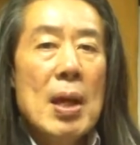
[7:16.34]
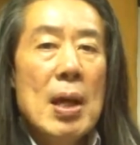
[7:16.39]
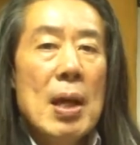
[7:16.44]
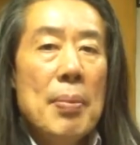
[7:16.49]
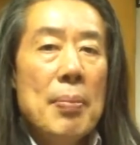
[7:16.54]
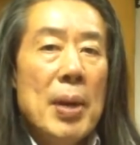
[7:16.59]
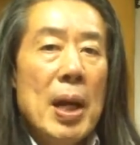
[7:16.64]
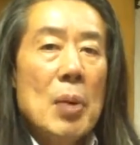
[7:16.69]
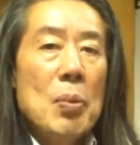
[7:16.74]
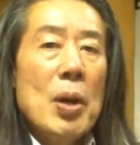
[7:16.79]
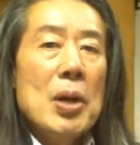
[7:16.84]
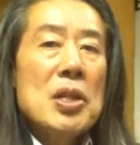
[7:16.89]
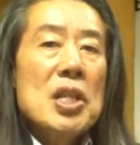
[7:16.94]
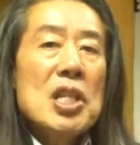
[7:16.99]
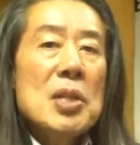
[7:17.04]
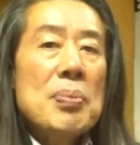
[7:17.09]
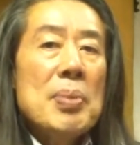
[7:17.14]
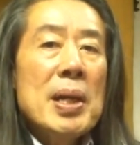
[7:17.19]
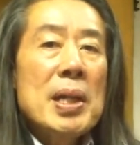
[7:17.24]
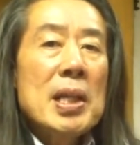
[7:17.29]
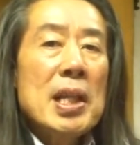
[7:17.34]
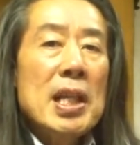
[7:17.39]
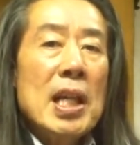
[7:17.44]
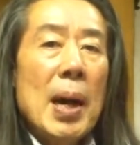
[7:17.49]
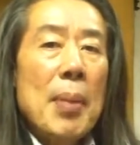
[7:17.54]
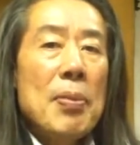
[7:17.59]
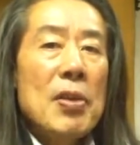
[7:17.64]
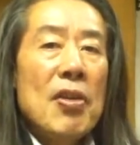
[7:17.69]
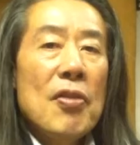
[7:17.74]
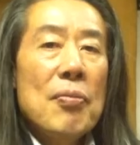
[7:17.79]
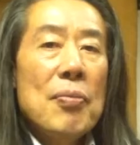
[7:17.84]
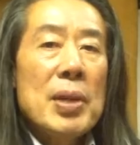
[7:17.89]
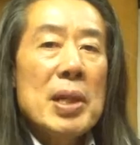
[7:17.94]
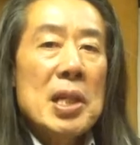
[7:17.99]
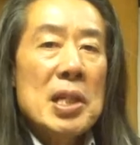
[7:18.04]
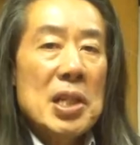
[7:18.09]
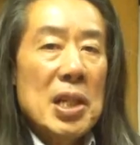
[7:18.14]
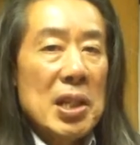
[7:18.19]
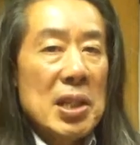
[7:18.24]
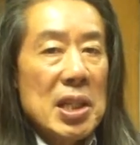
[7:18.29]
But I want to spend a couple of
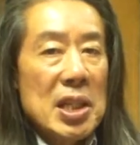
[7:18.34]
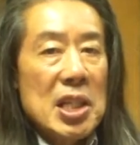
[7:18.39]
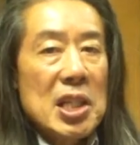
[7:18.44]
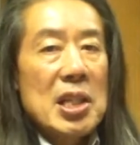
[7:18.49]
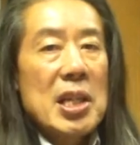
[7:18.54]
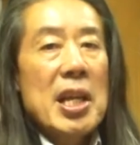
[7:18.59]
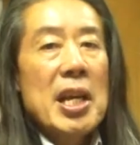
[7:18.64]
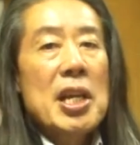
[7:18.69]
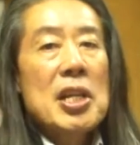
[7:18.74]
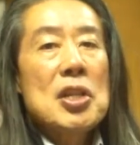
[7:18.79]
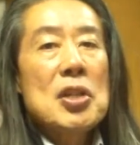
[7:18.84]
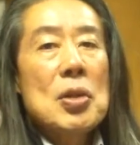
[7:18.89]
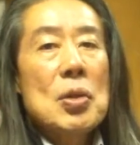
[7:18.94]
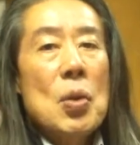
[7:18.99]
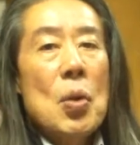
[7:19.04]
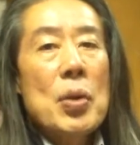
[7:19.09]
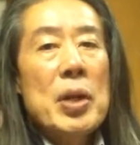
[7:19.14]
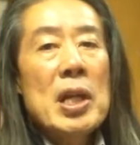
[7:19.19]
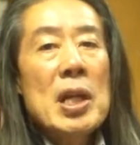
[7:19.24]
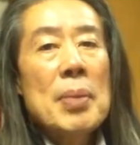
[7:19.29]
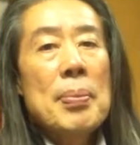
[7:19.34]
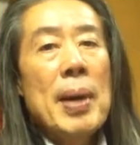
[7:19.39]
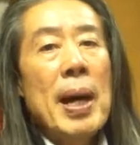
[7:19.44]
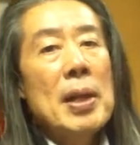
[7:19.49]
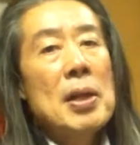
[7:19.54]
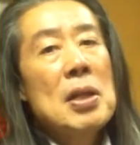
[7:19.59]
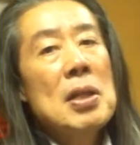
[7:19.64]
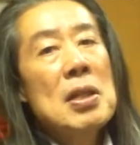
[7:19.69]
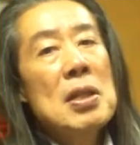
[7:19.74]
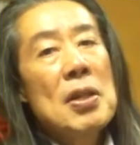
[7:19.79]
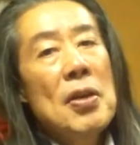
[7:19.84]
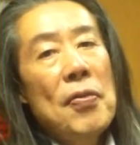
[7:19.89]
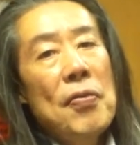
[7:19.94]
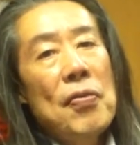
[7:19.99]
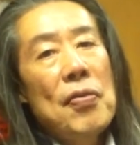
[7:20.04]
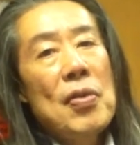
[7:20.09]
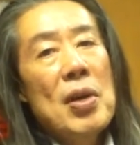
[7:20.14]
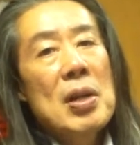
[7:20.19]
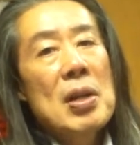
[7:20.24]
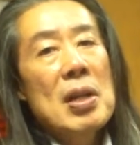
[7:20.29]
minutes at this stage talking about a
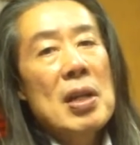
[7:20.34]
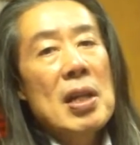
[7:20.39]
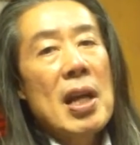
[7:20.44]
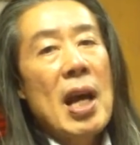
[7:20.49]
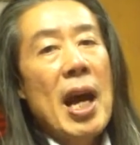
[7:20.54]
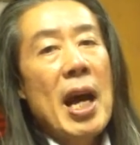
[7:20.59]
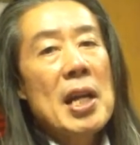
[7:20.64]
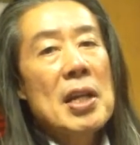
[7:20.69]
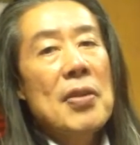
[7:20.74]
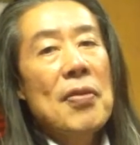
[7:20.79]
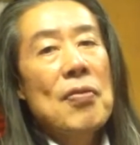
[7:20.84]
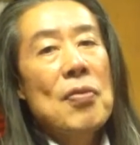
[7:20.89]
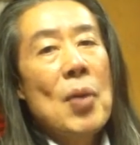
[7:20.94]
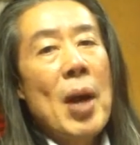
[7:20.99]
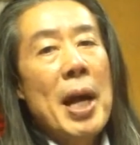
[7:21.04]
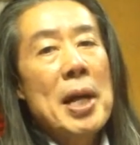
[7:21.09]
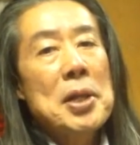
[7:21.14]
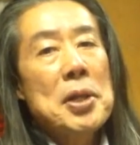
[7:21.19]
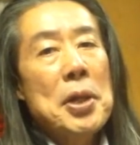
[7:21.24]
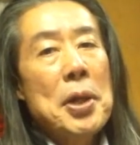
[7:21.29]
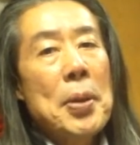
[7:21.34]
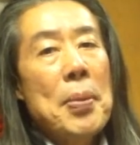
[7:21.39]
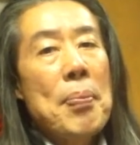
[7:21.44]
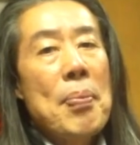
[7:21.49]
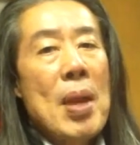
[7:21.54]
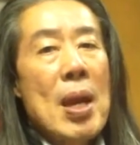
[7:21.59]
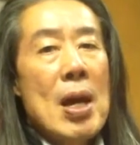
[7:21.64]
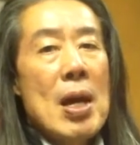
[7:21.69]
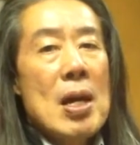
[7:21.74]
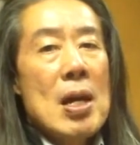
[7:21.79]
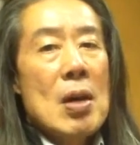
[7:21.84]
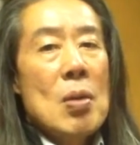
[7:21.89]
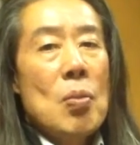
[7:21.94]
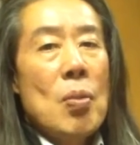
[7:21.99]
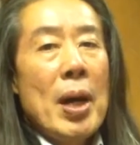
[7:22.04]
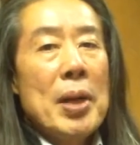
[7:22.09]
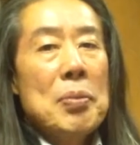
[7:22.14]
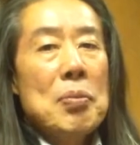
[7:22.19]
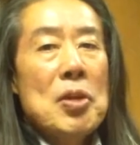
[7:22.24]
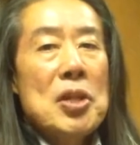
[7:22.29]
different kind of writer,
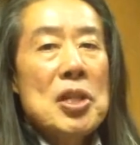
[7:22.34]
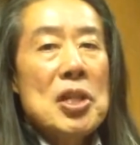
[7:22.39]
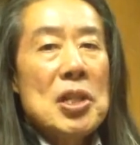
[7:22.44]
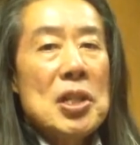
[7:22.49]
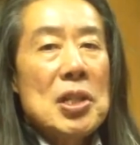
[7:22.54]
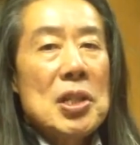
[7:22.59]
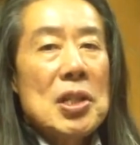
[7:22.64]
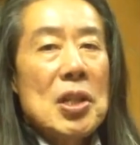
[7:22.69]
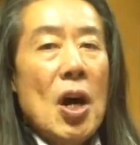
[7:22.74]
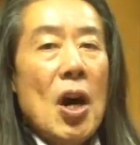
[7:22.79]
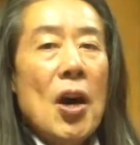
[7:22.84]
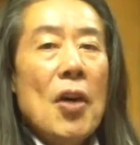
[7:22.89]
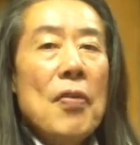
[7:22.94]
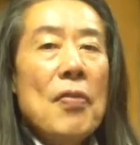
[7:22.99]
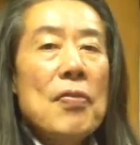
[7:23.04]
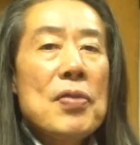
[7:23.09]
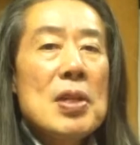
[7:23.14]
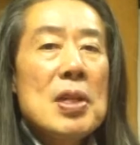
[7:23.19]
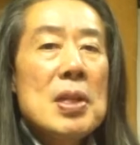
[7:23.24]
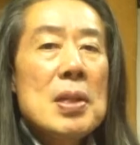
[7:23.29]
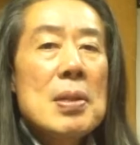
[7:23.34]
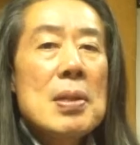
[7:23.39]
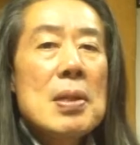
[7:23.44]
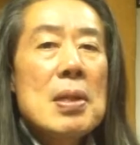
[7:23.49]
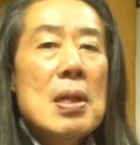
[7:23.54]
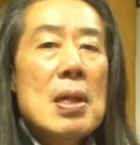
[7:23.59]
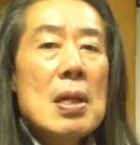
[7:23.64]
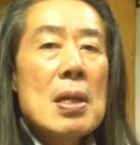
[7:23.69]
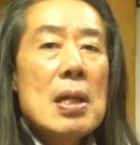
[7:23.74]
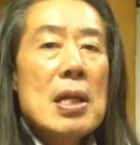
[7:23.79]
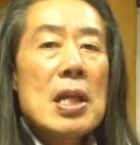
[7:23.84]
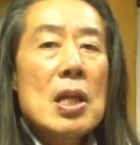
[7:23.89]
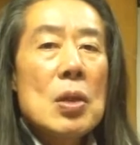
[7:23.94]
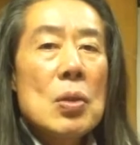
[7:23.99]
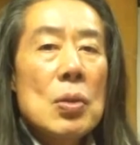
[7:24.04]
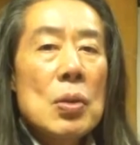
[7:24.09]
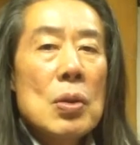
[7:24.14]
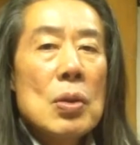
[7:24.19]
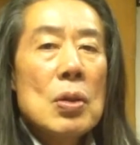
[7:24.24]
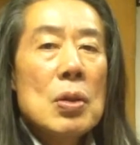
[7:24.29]
one which is often
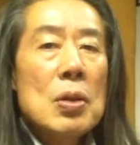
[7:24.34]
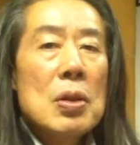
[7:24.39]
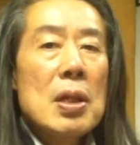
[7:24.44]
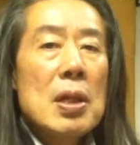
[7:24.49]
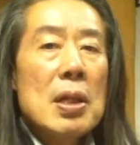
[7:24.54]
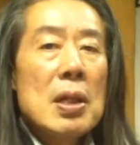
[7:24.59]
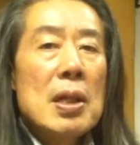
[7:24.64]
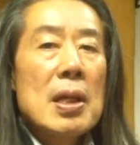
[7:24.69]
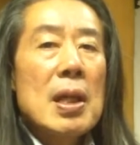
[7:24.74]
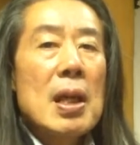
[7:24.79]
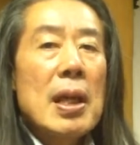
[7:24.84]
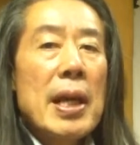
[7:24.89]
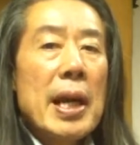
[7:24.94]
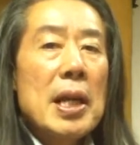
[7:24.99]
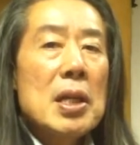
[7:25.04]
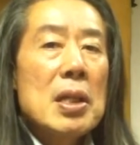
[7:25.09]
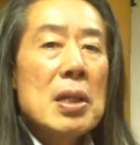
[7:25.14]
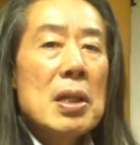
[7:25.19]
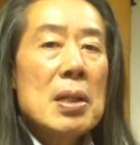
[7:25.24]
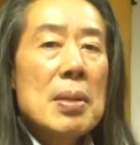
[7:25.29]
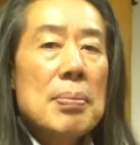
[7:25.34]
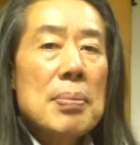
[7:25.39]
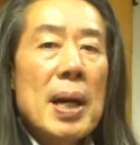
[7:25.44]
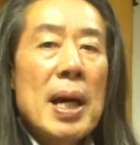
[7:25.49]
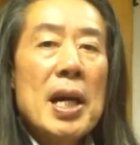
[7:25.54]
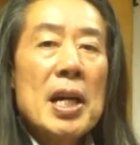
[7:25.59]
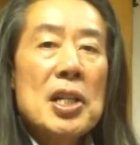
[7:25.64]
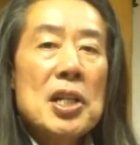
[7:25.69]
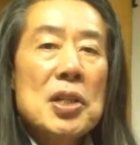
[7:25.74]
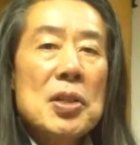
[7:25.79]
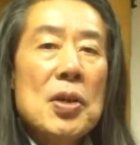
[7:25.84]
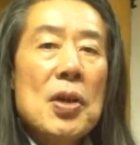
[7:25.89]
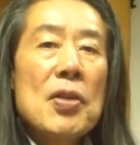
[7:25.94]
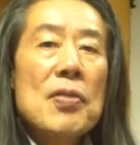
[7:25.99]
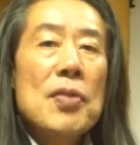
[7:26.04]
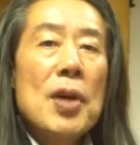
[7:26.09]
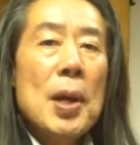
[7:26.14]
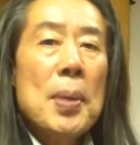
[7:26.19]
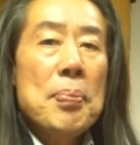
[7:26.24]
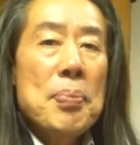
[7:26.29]
ignored, neglected, passed
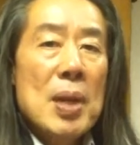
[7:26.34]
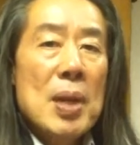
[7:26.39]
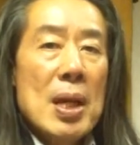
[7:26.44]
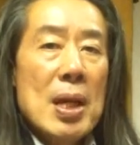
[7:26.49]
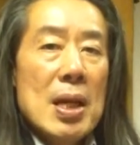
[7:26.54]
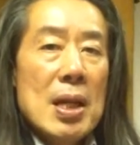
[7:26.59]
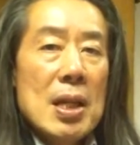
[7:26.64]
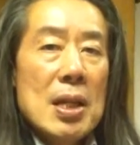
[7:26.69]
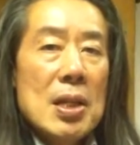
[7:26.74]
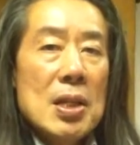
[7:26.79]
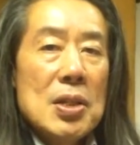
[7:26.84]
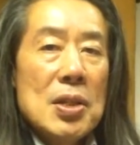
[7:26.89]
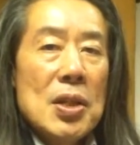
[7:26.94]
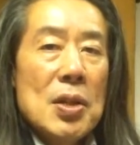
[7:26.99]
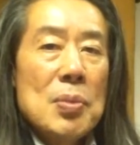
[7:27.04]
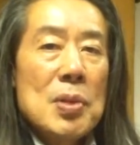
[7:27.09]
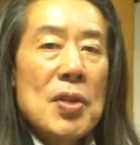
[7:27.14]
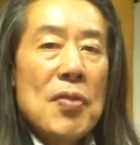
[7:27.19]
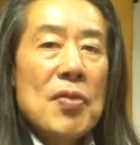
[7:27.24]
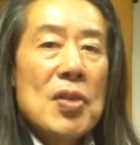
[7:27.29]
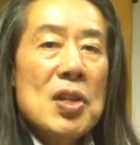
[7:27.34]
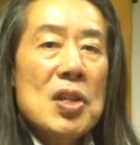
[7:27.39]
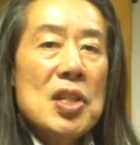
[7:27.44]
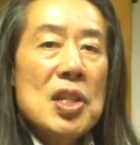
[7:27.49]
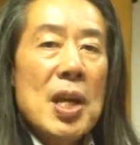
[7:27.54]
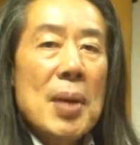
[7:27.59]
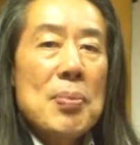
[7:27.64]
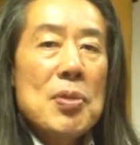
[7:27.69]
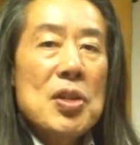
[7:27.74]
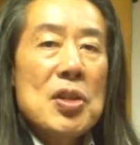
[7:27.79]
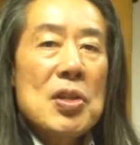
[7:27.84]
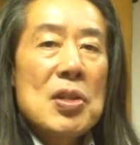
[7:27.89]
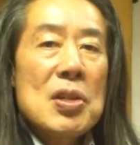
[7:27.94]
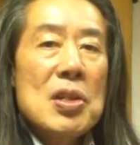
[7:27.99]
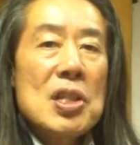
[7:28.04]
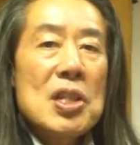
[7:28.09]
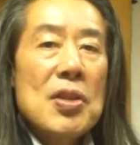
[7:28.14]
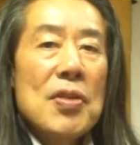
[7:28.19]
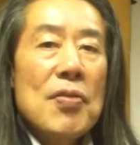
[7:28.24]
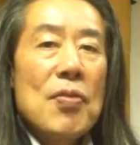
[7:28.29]
over in terms of
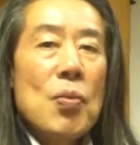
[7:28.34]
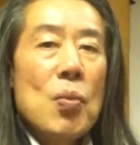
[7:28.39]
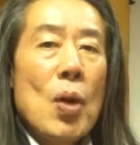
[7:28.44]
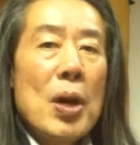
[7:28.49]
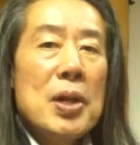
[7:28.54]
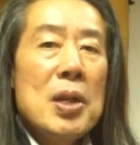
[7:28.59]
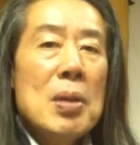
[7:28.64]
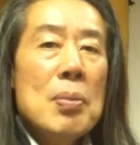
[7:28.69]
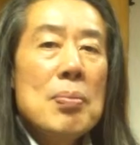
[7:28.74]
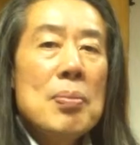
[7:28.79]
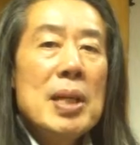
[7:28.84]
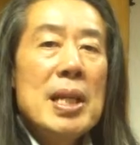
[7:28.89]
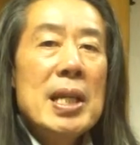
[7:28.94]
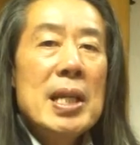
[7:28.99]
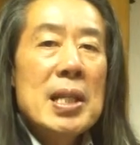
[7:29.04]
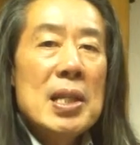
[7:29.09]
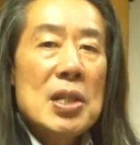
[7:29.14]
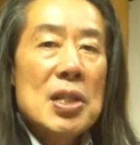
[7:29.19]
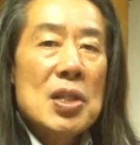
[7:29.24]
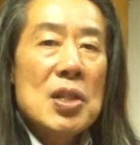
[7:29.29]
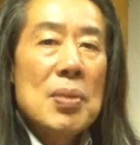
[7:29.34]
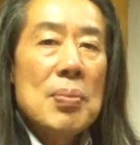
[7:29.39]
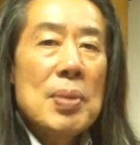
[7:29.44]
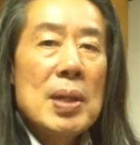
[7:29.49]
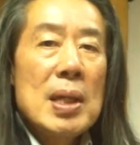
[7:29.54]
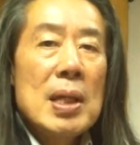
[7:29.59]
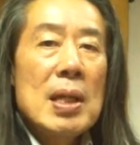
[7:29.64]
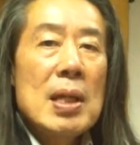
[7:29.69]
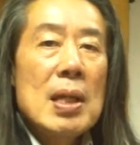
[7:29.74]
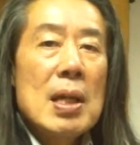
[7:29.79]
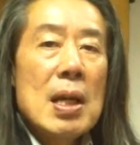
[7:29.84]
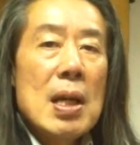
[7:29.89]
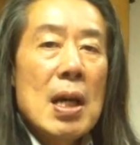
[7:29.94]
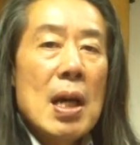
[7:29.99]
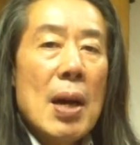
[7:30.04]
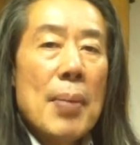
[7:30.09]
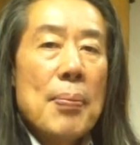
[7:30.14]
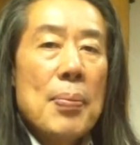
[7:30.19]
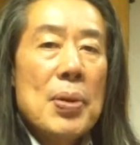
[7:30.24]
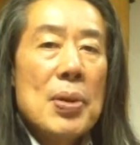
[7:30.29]
conceptions of what it means to be
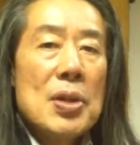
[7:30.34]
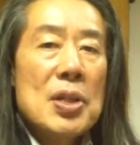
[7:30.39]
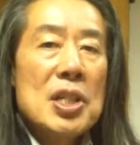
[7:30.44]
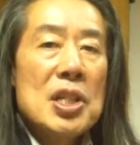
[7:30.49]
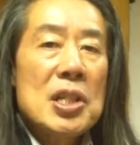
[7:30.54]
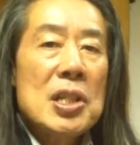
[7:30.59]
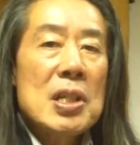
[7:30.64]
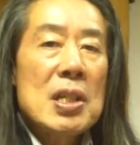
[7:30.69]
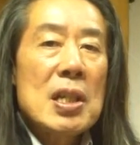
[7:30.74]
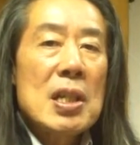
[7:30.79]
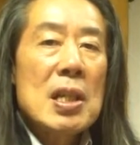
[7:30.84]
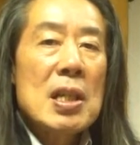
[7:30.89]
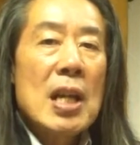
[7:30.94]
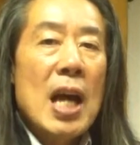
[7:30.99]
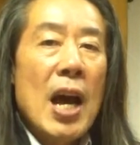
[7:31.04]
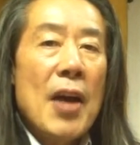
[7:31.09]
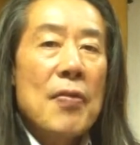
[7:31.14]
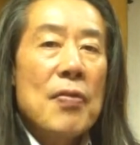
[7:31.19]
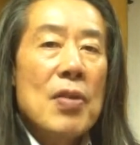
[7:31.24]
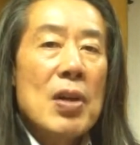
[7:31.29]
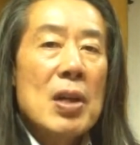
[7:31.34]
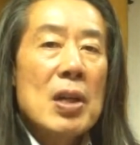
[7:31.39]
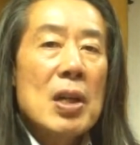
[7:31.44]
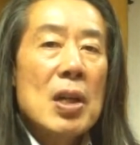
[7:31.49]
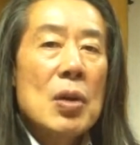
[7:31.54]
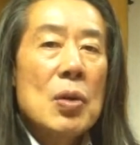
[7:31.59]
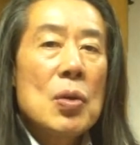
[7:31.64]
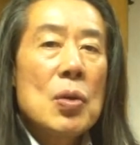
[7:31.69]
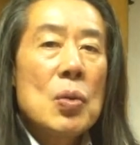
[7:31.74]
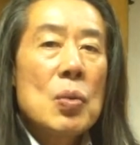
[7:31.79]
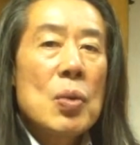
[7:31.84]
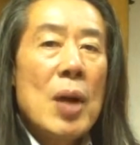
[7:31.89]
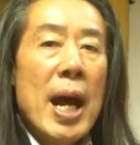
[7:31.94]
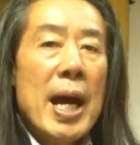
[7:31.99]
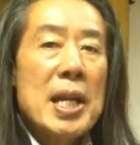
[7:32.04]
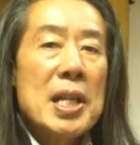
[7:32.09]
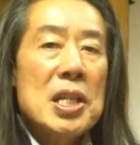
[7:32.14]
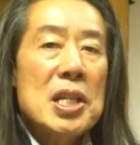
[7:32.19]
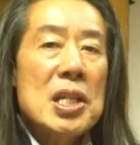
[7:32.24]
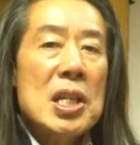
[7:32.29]
a person in Africa who
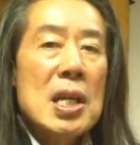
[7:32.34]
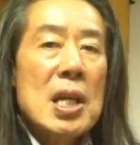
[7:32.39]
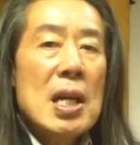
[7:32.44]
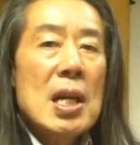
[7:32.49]
writes.